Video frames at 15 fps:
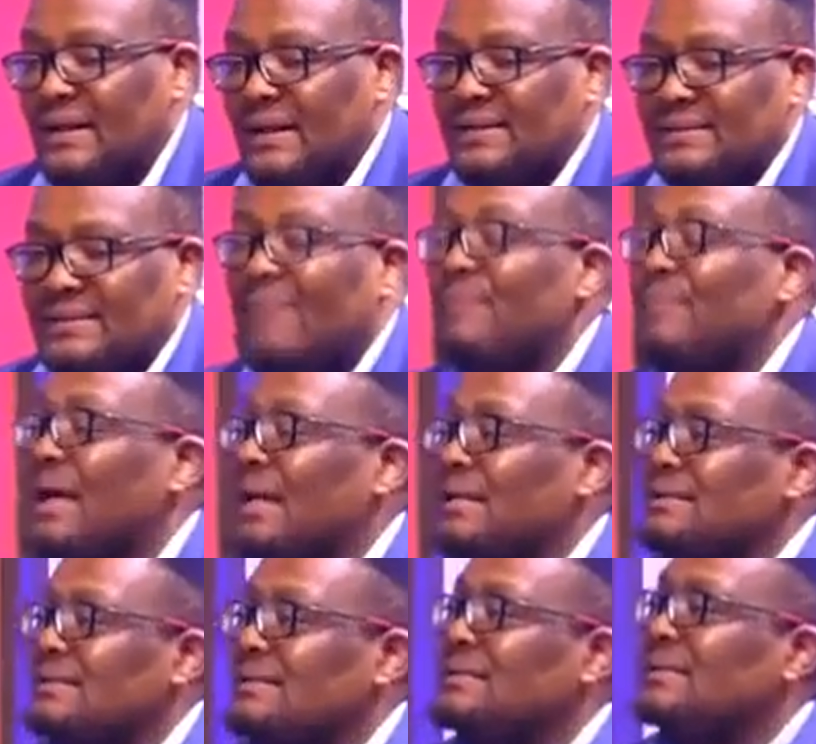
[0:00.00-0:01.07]
the
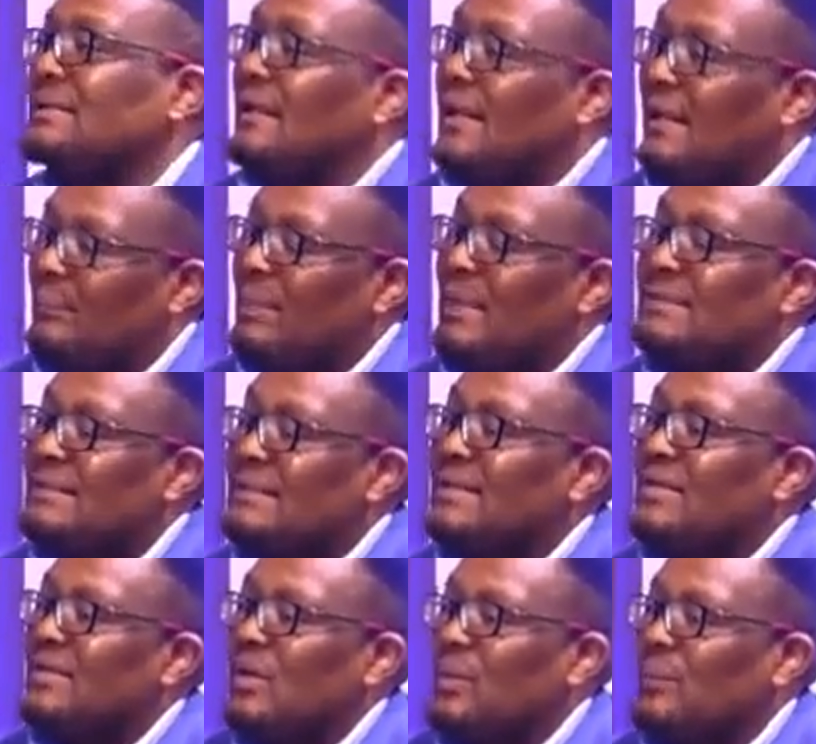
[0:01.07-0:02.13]
Zambians based in
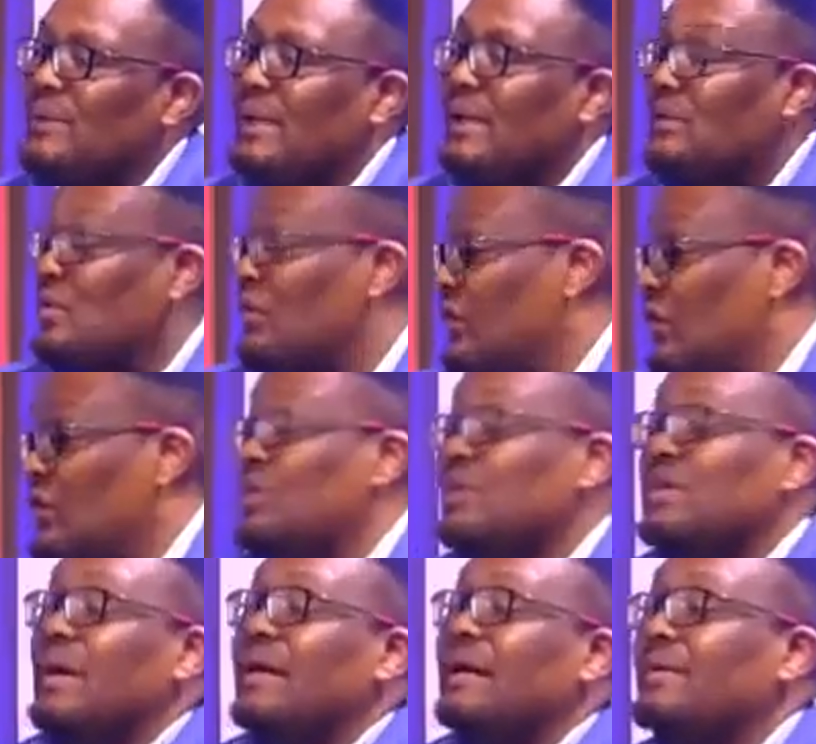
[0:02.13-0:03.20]
Ethiopia to
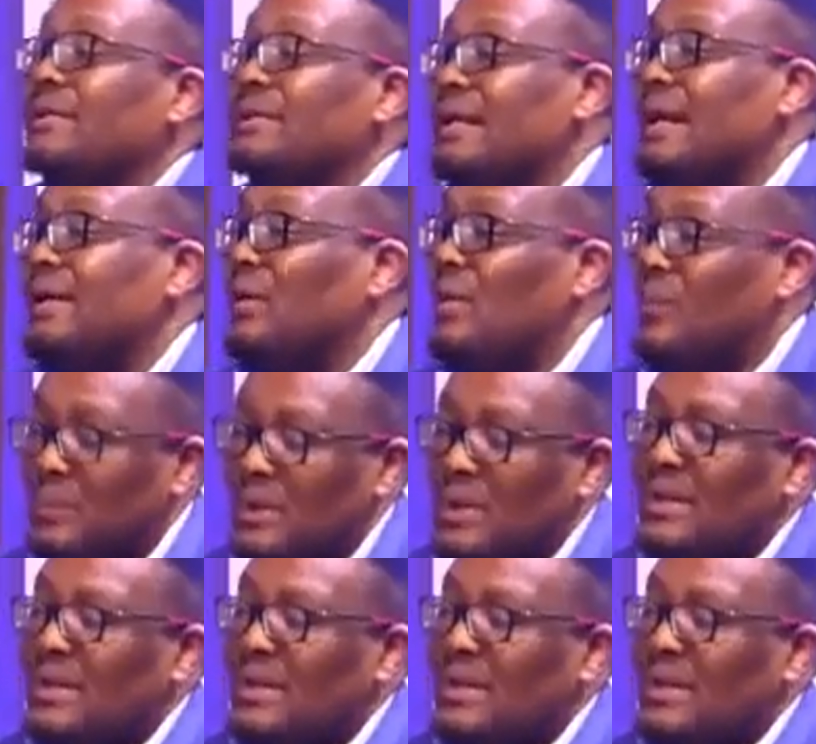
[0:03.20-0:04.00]
voluntarily return home,